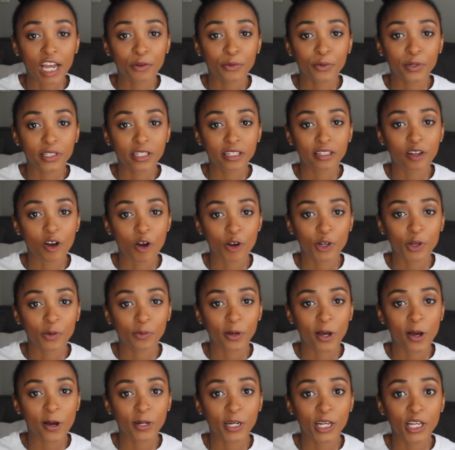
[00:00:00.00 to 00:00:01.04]
I want to talk
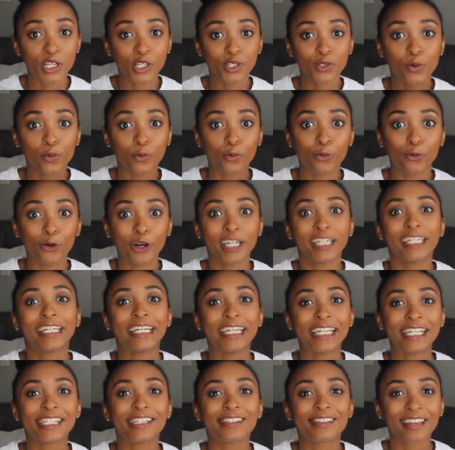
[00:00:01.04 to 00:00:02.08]
about is what
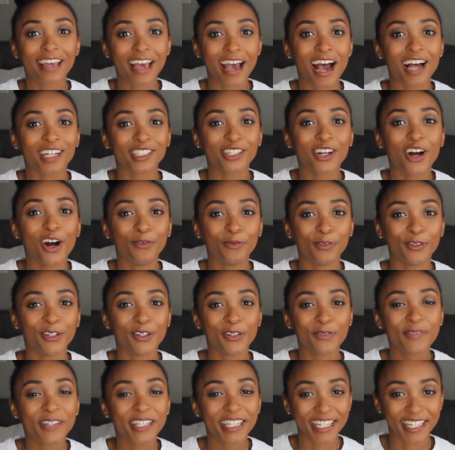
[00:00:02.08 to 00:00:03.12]
is the cash
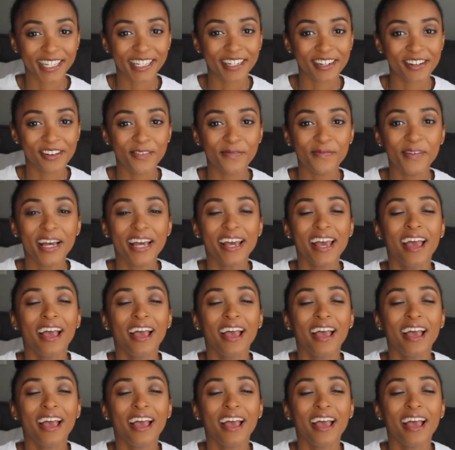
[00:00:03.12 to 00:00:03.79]
envelope system.